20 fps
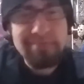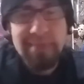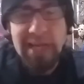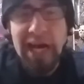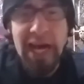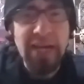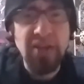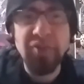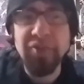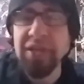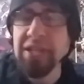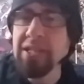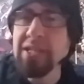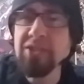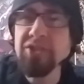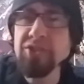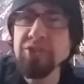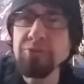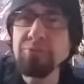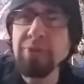I don't think
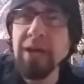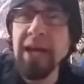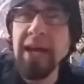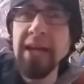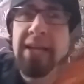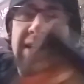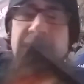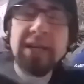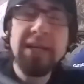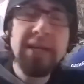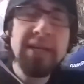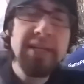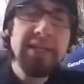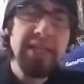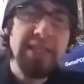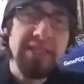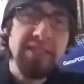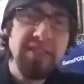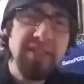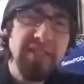that's too bad,
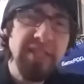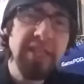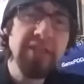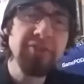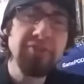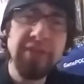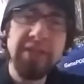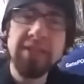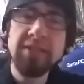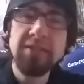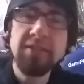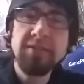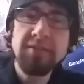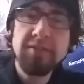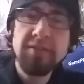considering